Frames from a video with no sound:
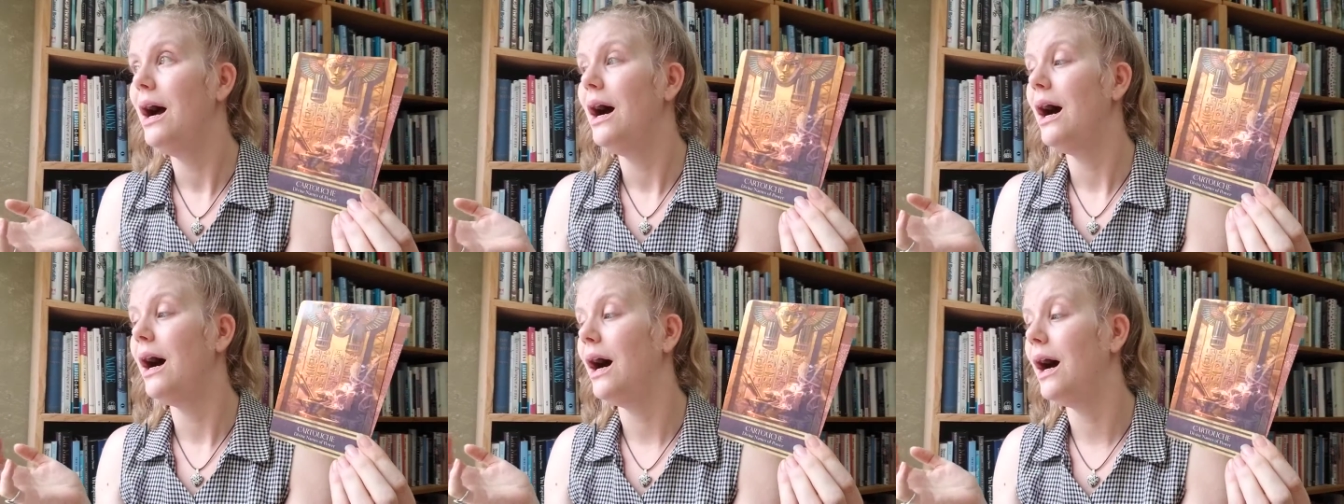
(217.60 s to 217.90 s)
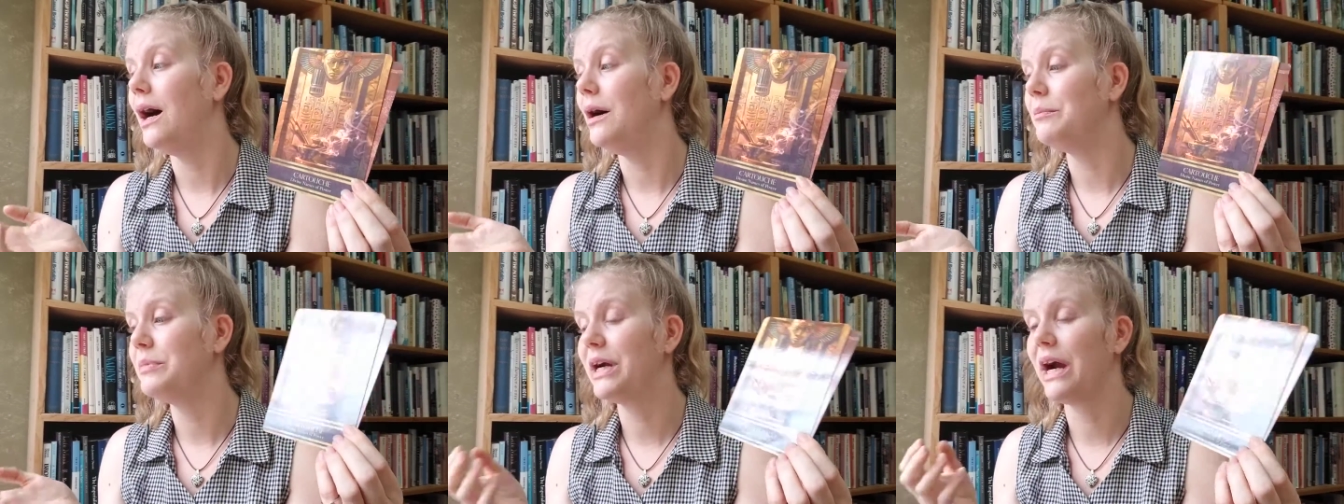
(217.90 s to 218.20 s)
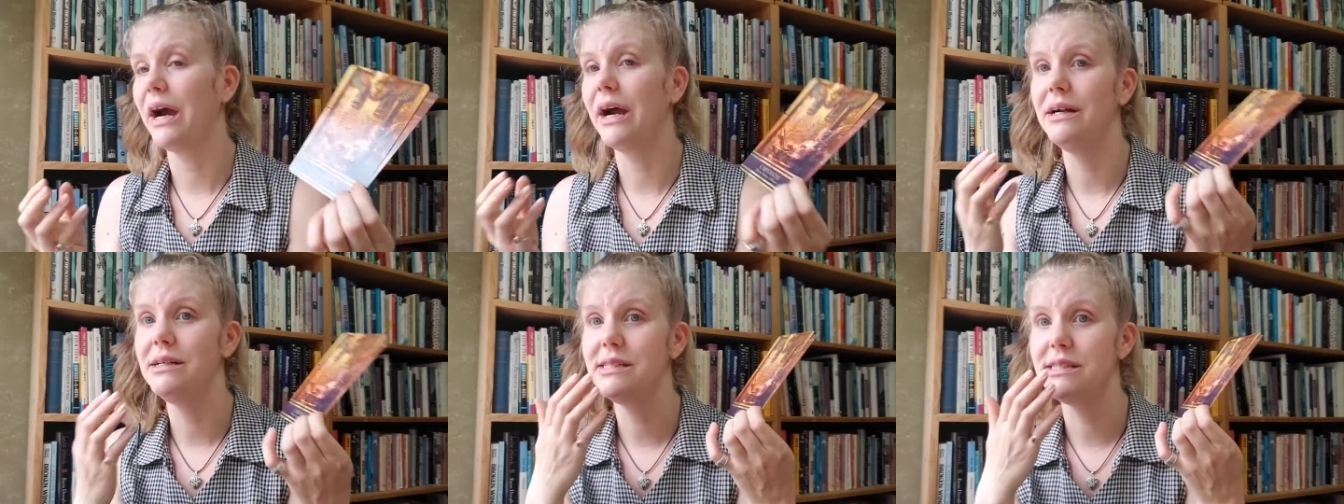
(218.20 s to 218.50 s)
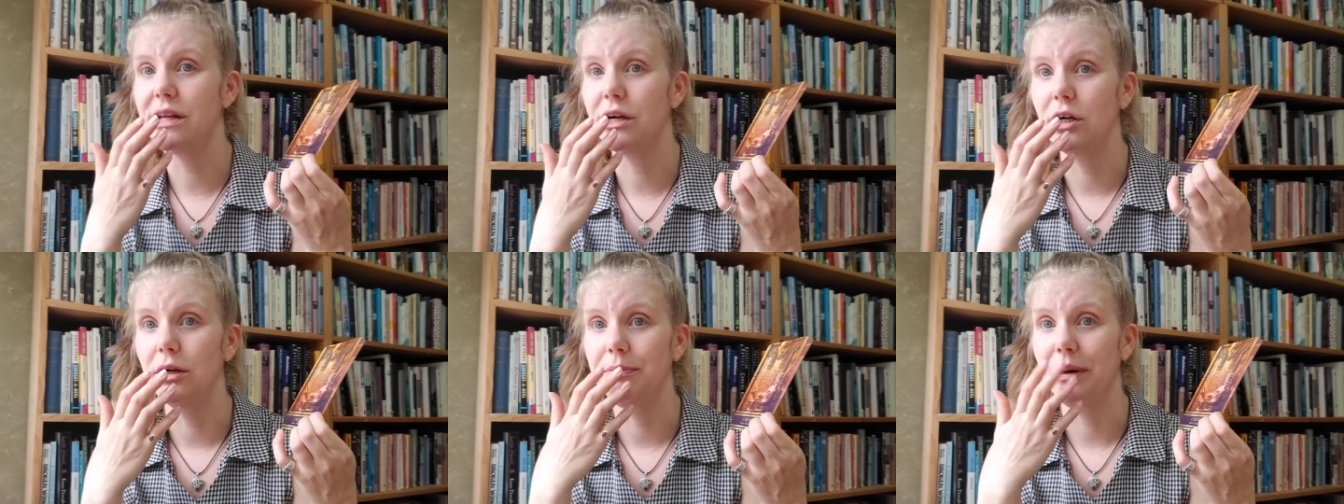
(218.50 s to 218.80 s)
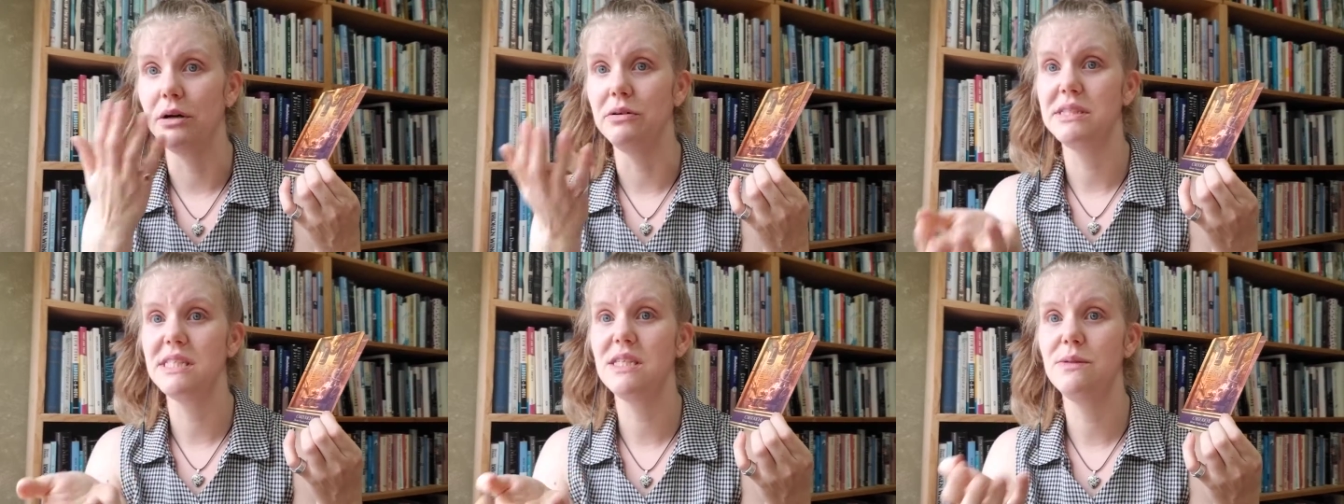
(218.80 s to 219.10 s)
um, cards that are
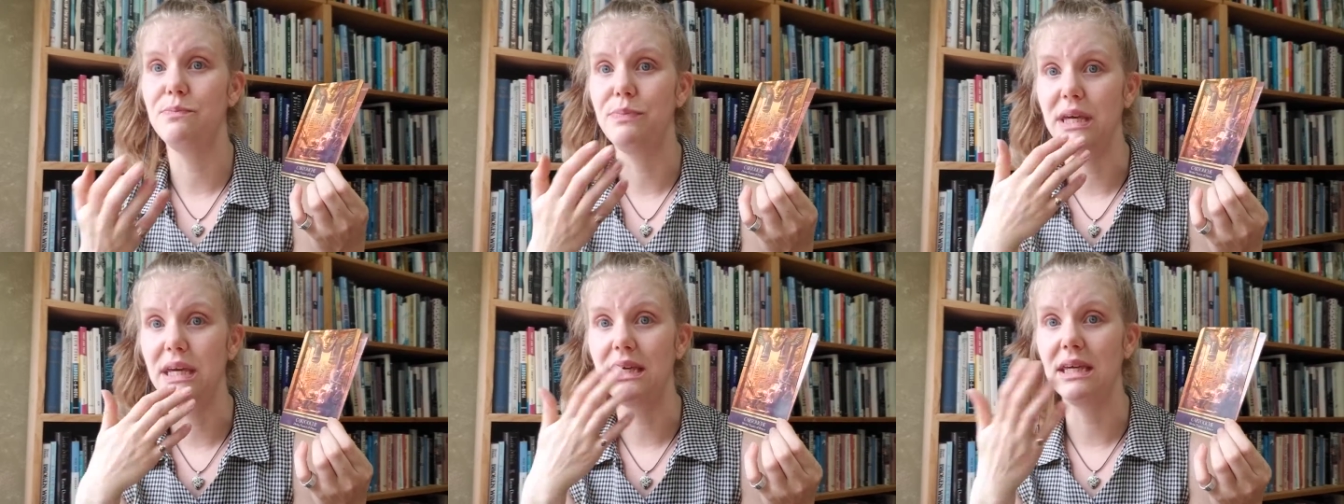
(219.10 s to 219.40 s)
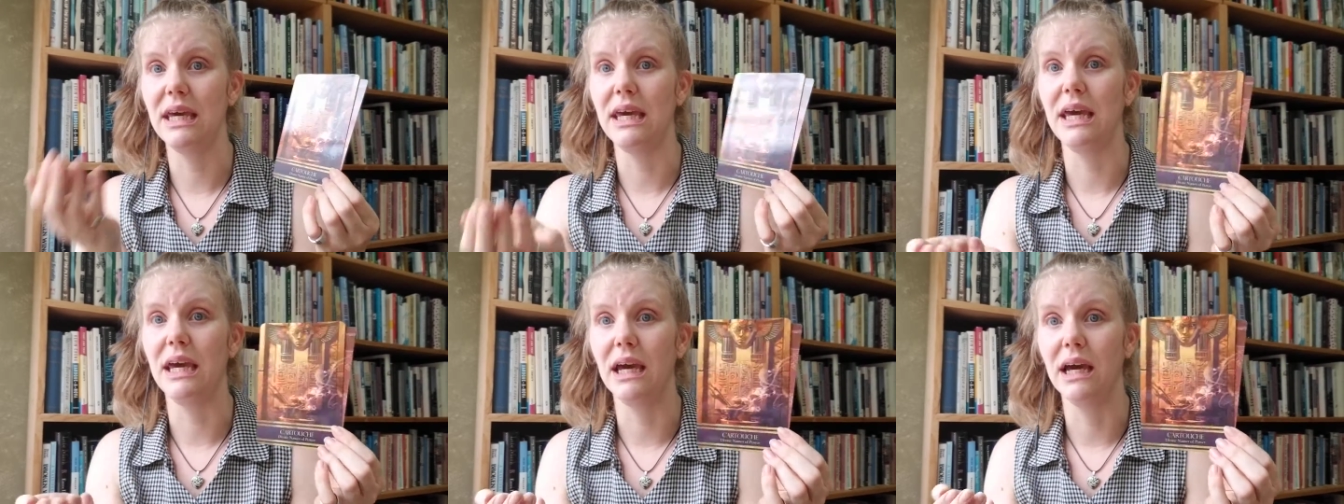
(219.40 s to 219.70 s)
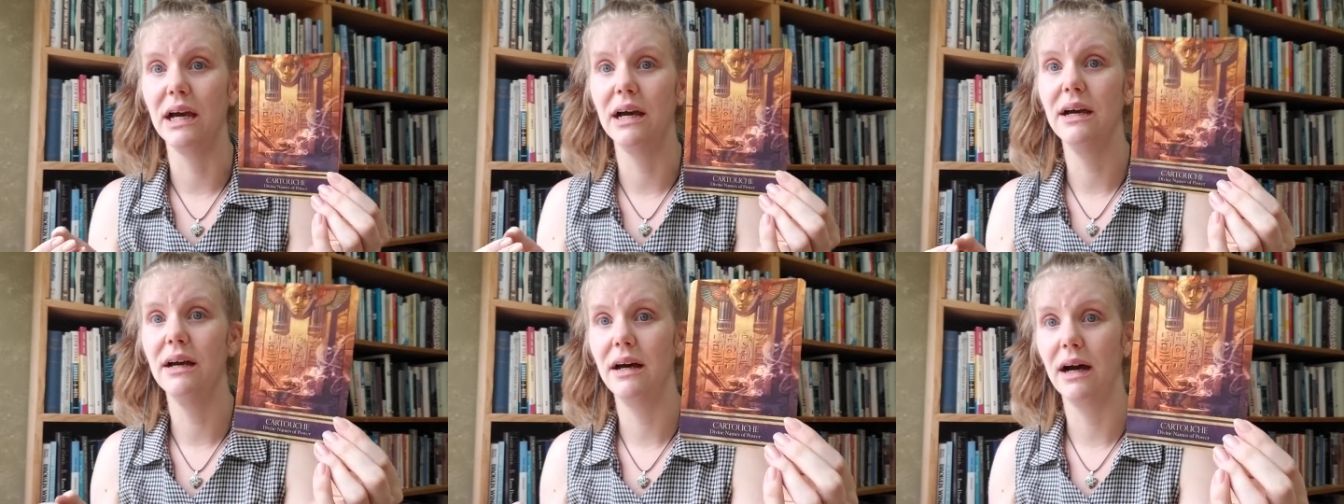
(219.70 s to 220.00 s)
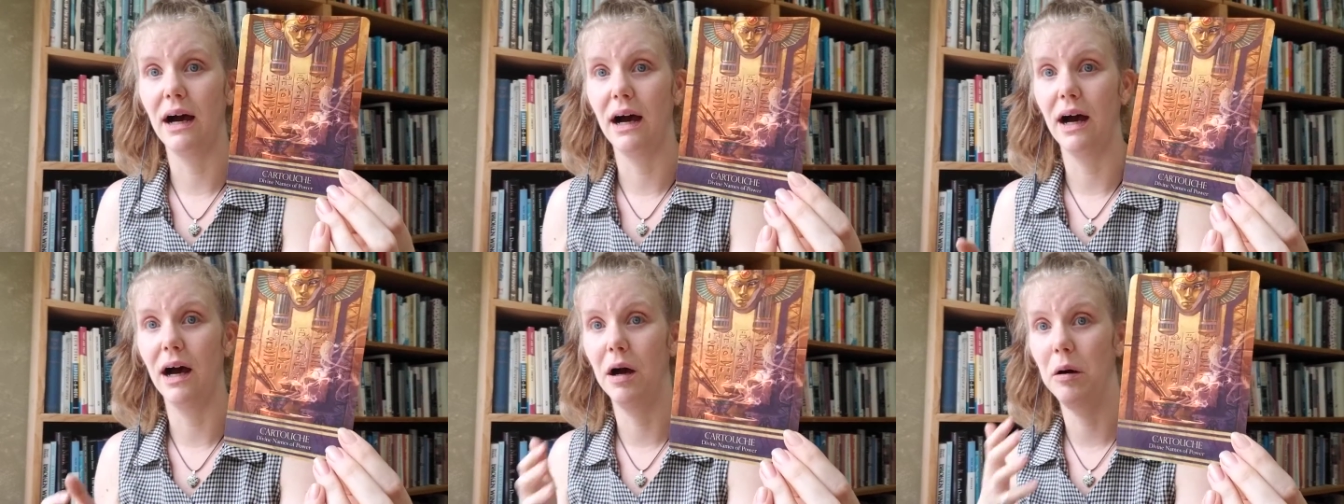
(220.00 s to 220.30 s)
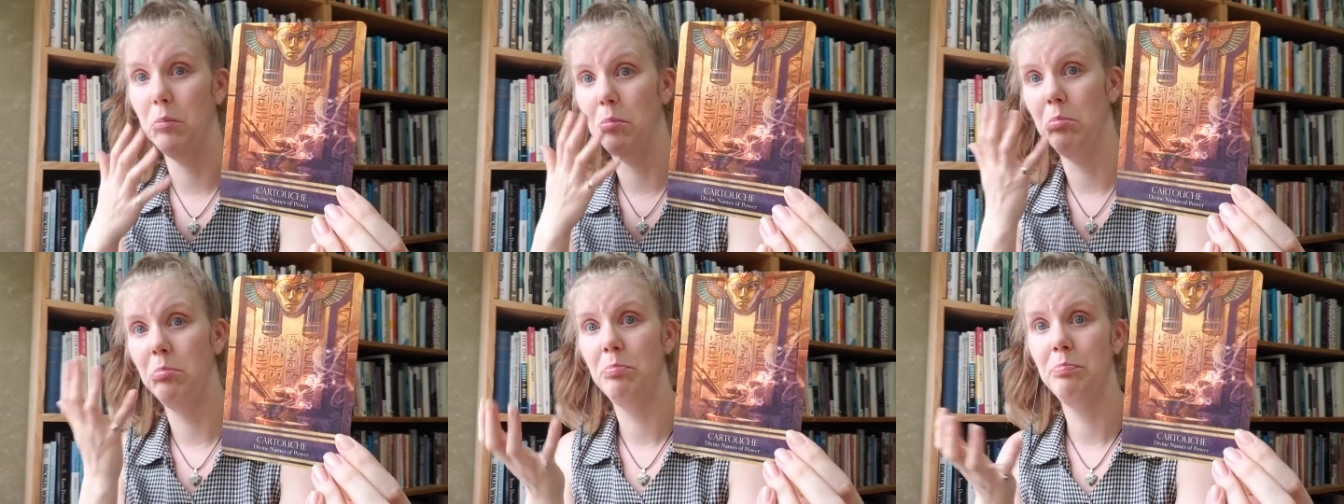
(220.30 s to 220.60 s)
about speaking
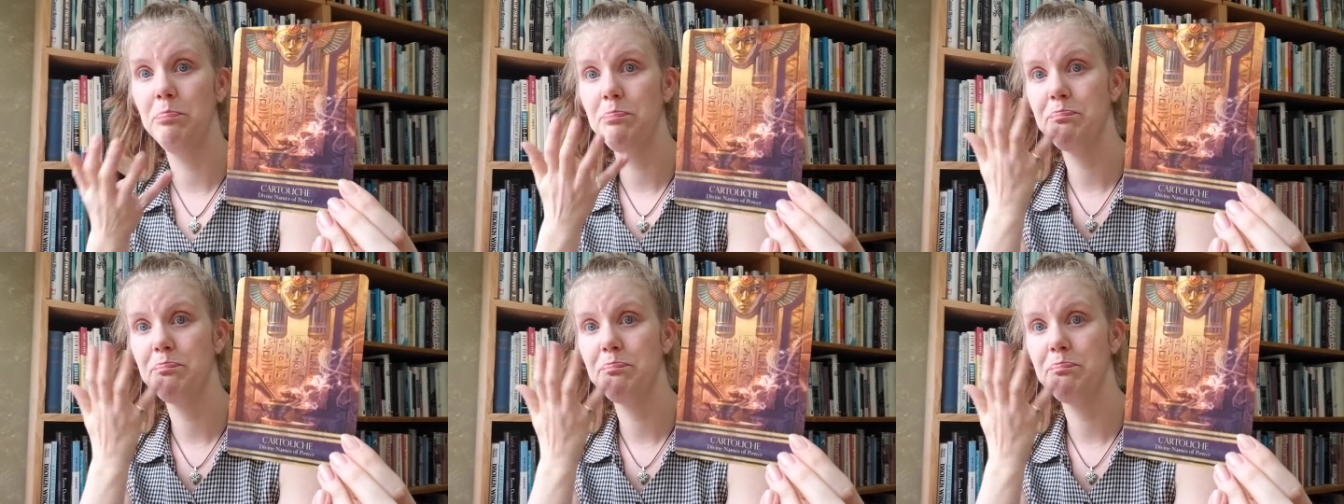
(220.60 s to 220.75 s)
um,